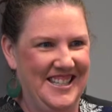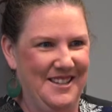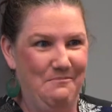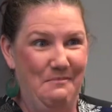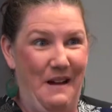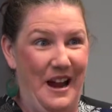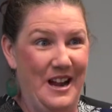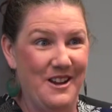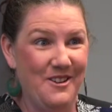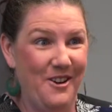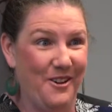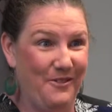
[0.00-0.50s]
and
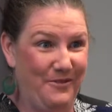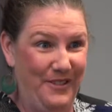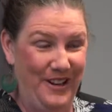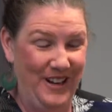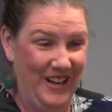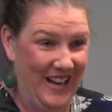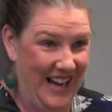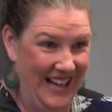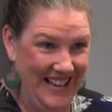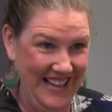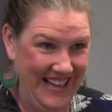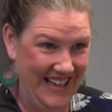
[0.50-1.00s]
may not feel
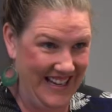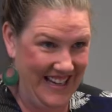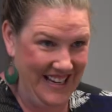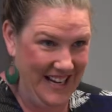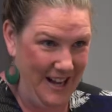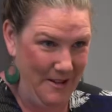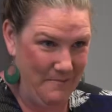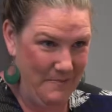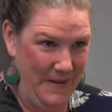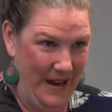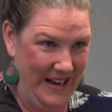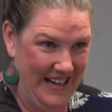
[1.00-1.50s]
like they can
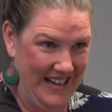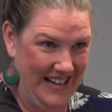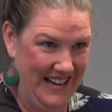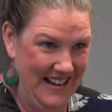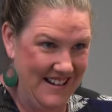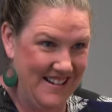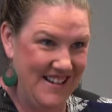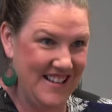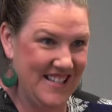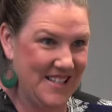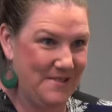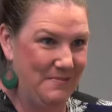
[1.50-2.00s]
come back and
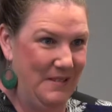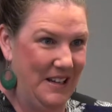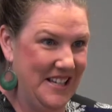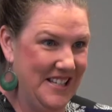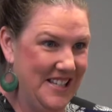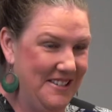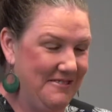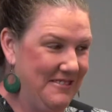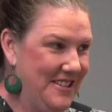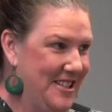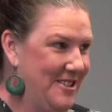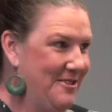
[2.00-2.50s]
ask
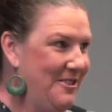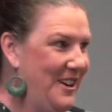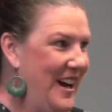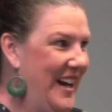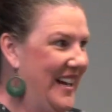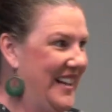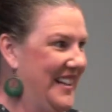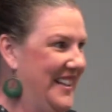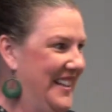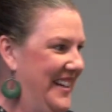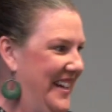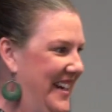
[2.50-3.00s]
because it was
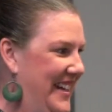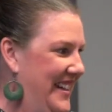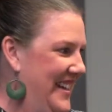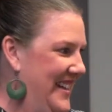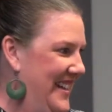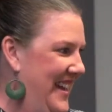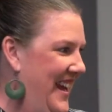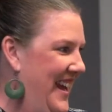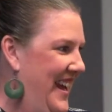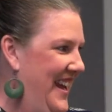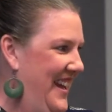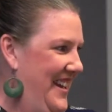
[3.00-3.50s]
quite clear
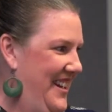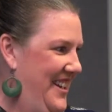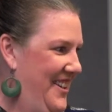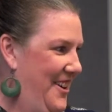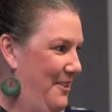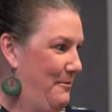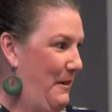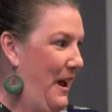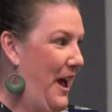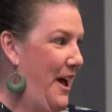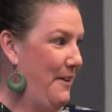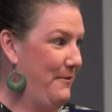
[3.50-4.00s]
that,
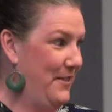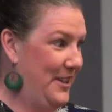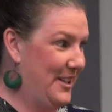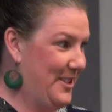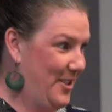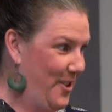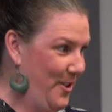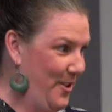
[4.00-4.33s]
we're having this